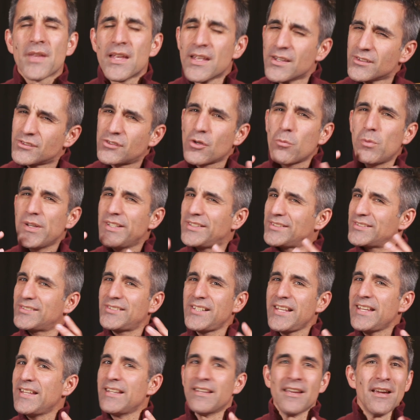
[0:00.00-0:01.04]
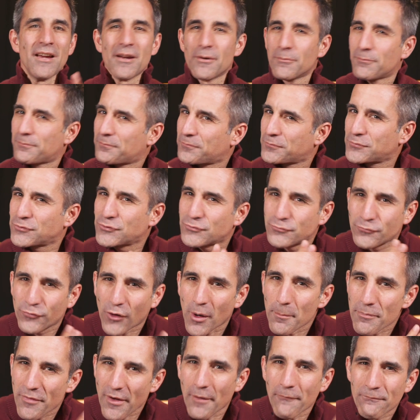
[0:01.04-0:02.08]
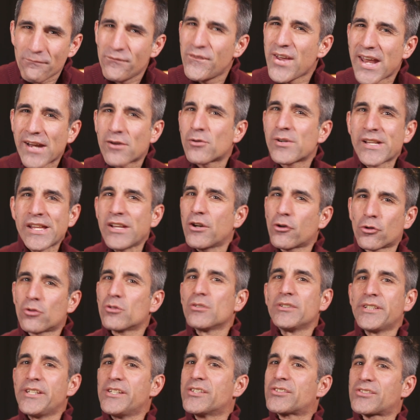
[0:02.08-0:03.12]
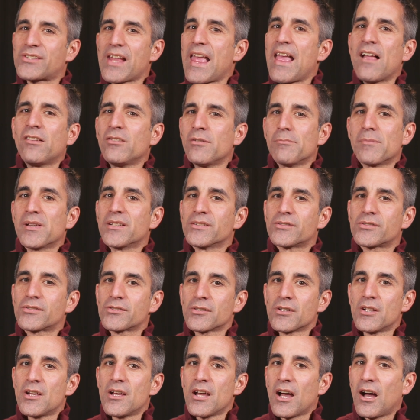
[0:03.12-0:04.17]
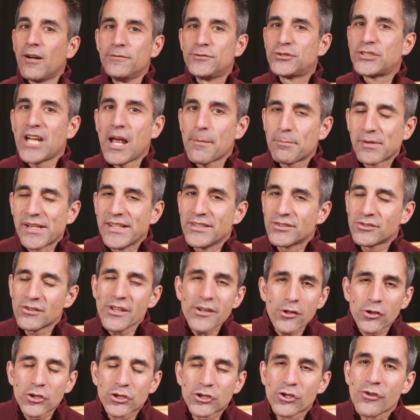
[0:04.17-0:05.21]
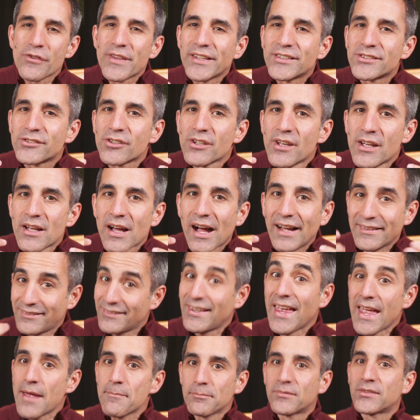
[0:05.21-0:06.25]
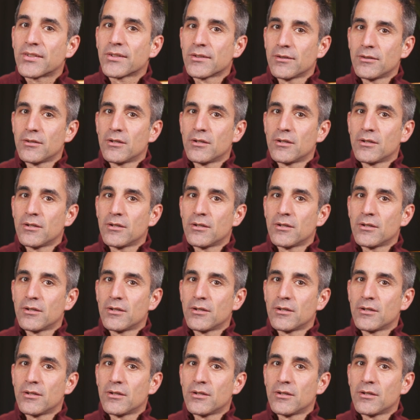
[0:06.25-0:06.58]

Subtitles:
So we see from the very earliest elements of Japanese literature this attempt